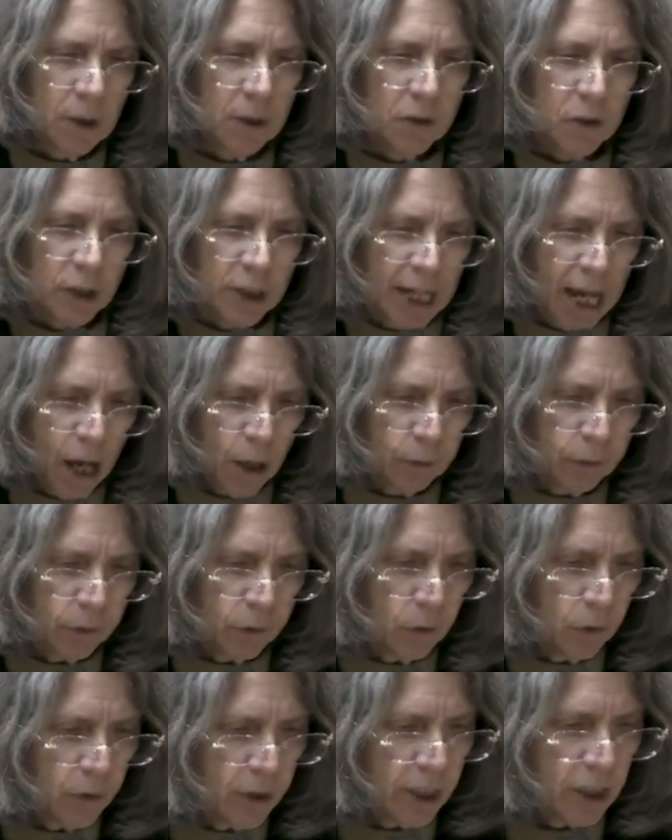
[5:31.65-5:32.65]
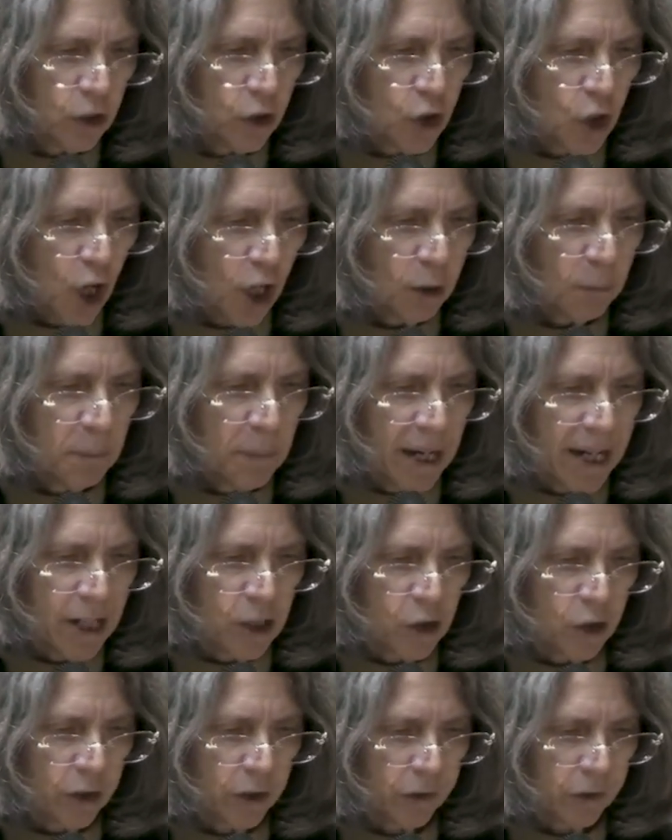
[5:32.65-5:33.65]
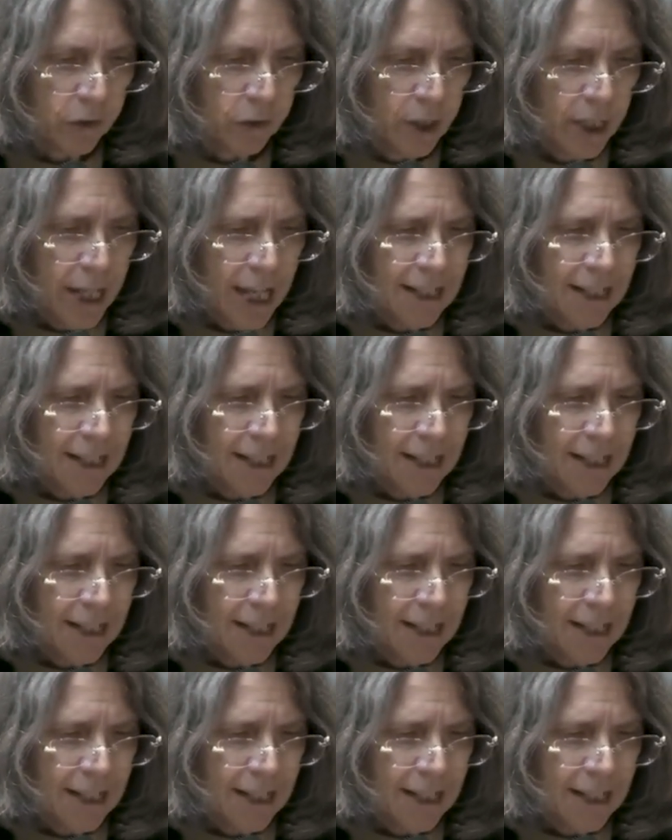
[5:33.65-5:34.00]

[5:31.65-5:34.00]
to counsel these young patients